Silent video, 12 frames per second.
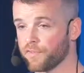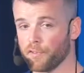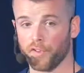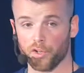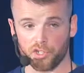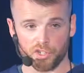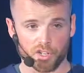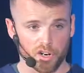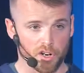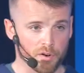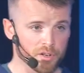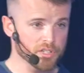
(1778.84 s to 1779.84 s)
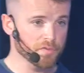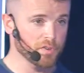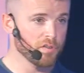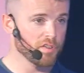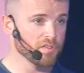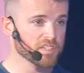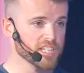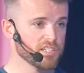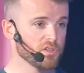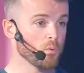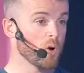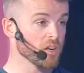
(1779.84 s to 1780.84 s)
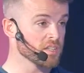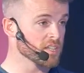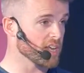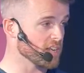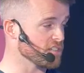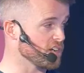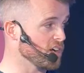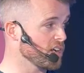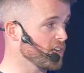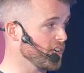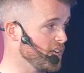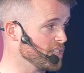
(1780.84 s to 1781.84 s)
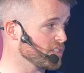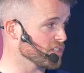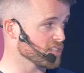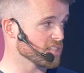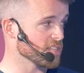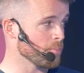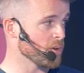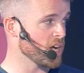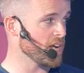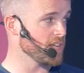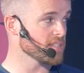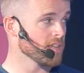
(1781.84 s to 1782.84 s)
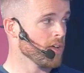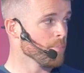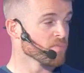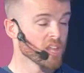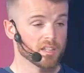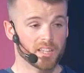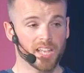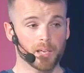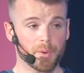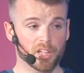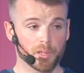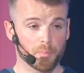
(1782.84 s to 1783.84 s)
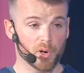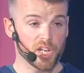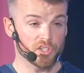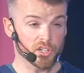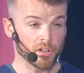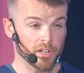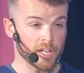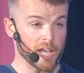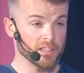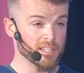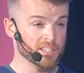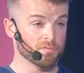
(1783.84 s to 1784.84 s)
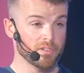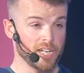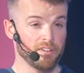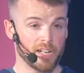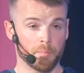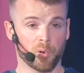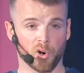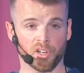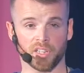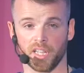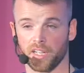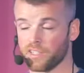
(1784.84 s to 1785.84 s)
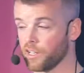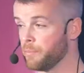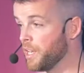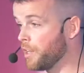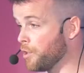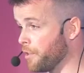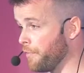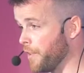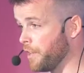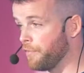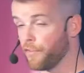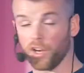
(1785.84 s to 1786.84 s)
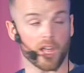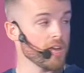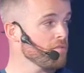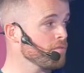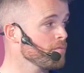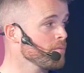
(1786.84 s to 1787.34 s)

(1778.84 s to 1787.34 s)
for future dog owners, a few of you have said you want to get a dog, is just to summarize, think about the breed you're going to get. That's really, really important, that it's going to be a good fit for life.